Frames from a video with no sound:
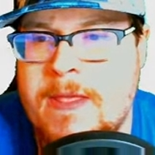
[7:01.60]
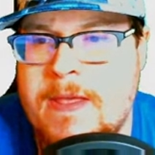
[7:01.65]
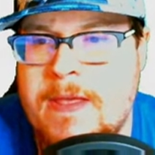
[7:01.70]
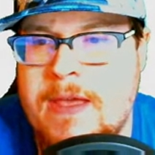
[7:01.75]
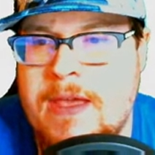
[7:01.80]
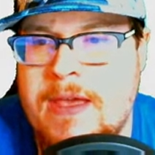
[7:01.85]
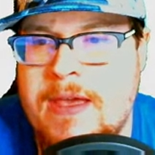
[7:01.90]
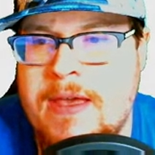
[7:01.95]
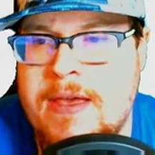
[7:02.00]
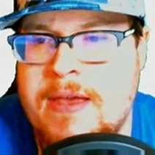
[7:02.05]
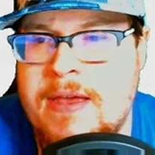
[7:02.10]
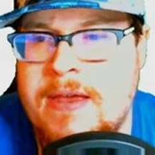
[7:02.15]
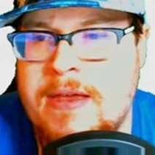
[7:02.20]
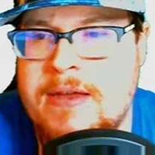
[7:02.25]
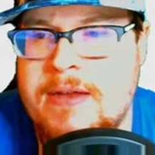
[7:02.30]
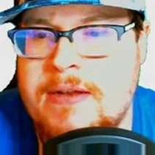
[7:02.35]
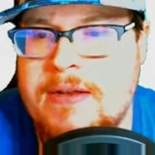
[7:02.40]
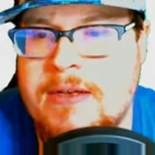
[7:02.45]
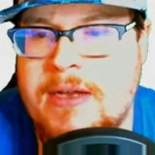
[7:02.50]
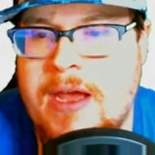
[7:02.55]

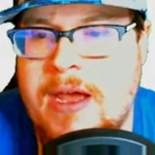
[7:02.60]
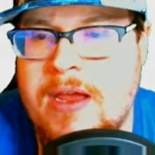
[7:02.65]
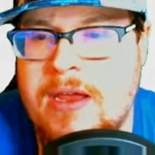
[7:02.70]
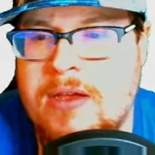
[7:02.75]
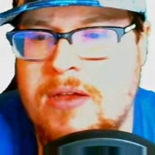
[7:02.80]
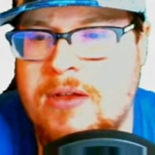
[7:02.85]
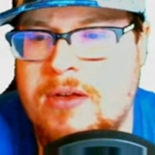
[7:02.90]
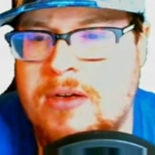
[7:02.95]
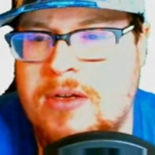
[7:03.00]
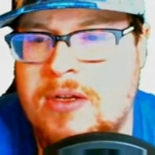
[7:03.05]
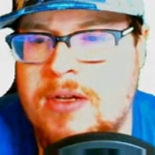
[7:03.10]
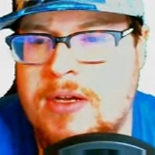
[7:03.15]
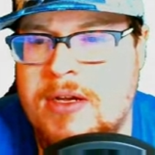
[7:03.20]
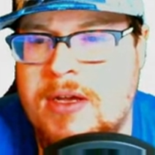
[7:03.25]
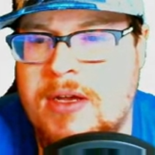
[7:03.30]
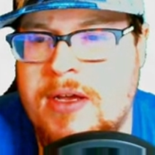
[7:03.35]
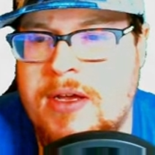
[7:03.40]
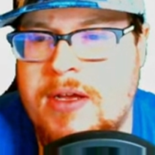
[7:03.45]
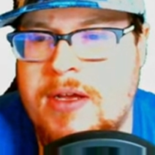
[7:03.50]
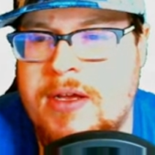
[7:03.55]
And I could
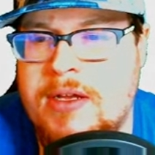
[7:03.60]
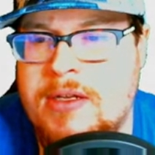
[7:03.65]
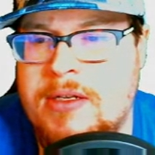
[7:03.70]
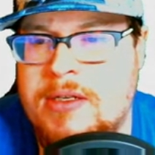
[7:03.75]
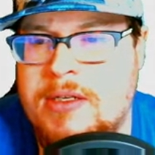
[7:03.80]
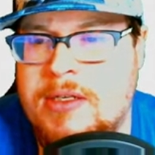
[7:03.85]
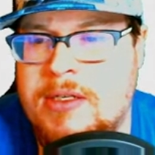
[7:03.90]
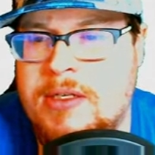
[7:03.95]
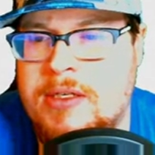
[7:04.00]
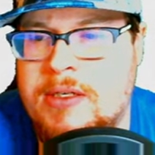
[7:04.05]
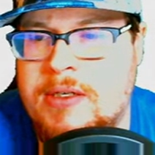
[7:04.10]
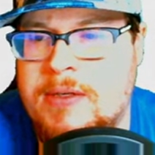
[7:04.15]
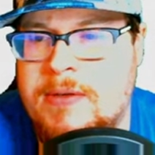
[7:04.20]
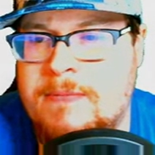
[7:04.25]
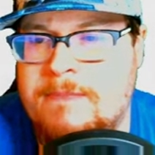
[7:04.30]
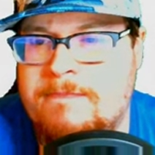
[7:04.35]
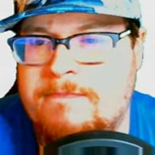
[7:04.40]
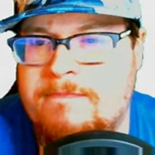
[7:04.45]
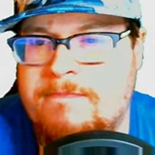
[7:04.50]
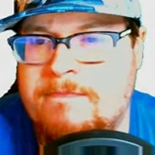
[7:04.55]
cut,
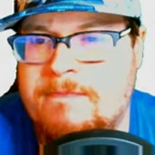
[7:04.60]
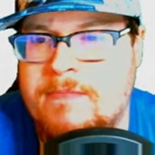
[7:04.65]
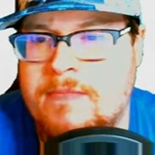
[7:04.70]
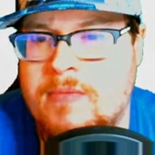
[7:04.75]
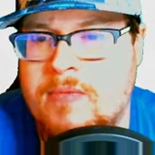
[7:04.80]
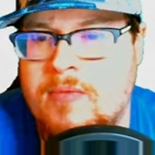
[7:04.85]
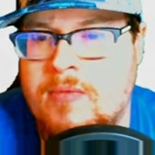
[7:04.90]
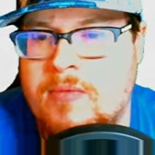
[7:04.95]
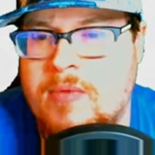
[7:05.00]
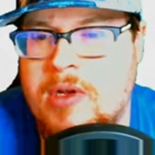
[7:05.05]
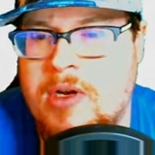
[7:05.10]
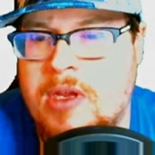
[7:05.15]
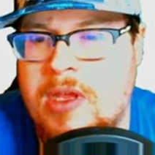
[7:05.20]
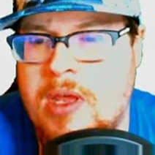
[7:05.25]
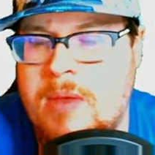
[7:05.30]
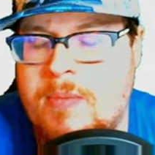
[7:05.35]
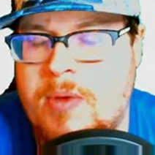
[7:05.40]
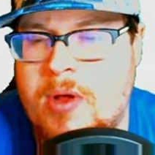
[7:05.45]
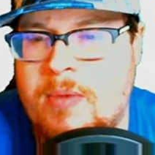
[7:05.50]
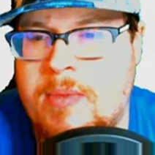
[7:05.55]
I want to
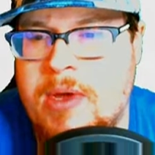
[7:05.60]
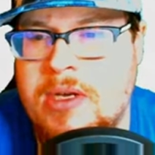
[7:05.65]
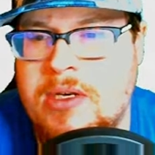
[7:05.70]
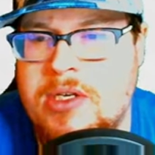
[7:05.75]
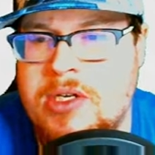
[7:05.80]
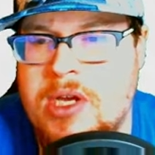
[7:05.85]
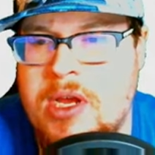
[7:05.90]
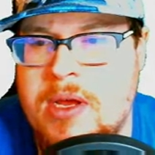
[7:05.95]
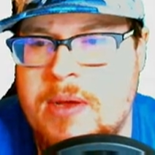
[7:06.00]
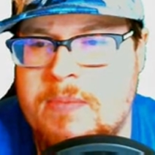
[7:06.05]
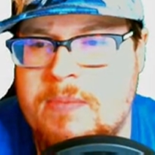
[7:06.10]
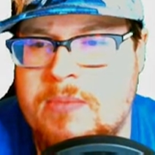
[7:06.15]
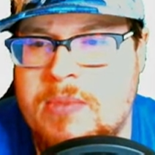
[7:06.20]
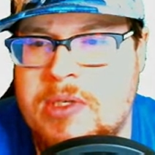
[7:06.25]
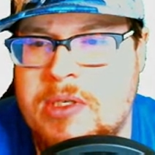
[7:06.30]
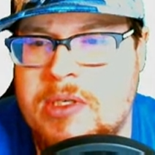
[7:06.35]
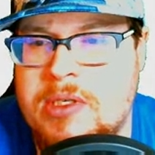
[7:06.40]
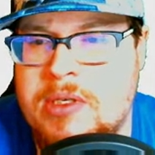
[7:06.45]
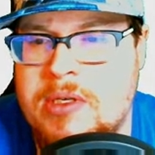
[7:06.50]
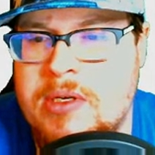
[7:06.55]
keep all my
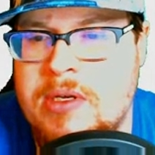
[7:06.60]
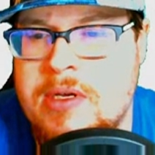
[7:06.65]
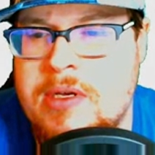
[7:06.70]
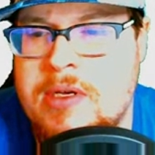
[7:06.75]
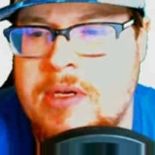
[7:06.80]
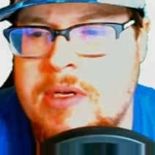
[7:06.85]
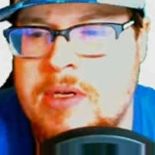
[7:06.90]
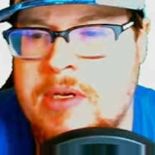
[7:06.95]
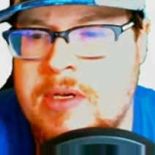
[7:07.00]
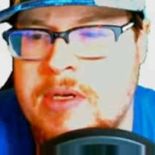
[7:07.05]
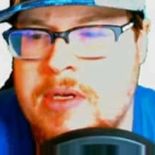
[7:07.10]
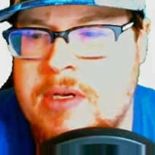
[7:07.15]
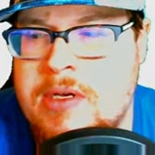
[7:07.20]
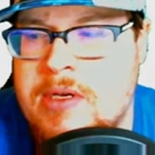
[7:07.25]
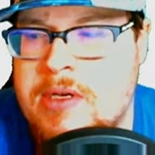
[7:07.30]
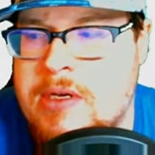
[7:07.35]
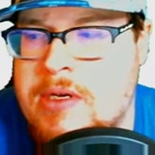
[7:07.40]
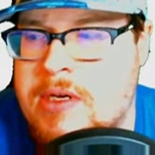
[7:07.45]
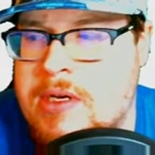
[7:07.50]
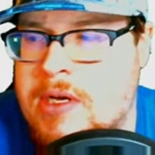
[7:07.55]
gems.
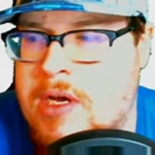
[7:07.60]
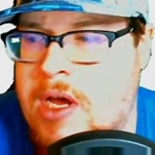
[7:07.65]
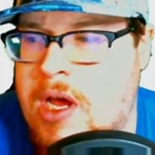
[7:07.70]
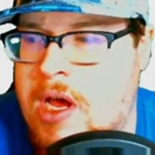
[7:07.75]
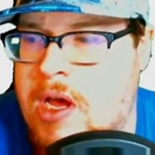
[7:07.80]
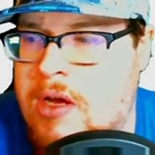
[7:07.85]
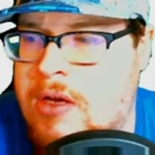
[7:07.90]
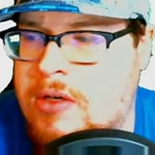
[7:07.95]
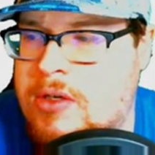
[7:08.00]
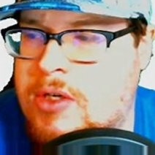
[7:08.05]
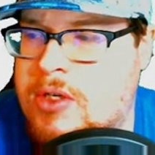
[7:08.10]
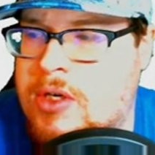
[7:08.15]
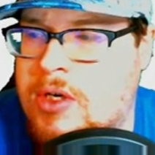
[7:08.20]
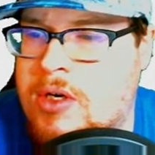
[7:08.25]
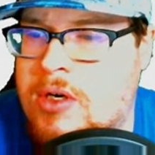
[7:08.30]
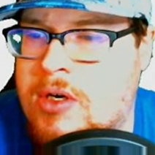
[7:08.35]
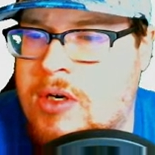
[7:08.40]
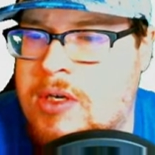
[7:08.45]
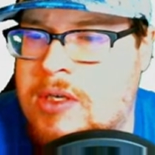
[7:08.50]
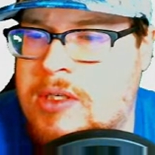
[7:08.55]

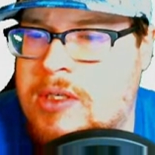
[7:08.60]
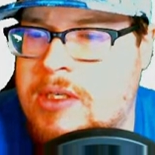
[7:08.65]
Hunter is